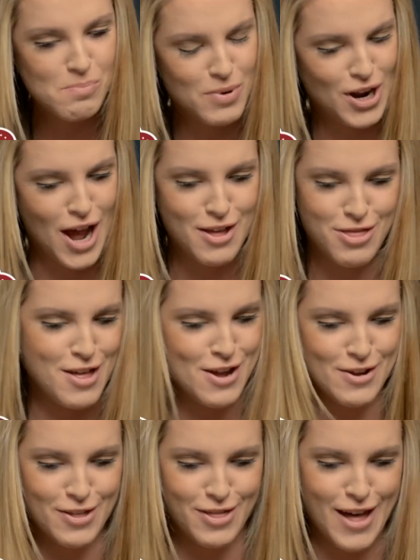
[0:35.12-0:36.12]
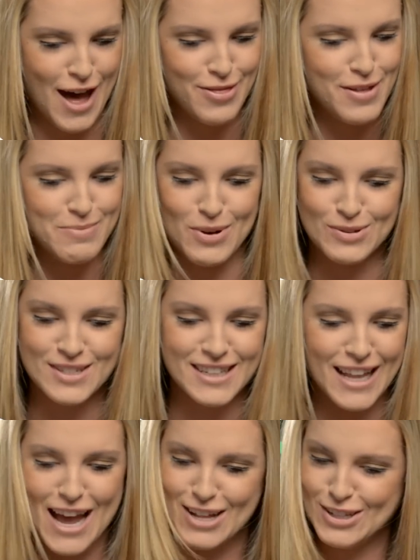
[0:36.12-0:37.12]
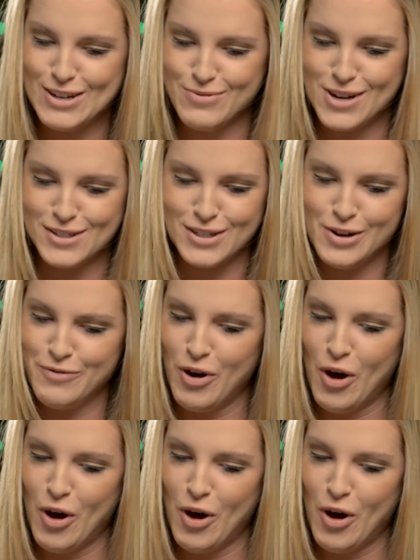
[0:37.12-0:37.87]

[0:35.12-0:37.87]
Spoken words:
But I think that the most likely reason of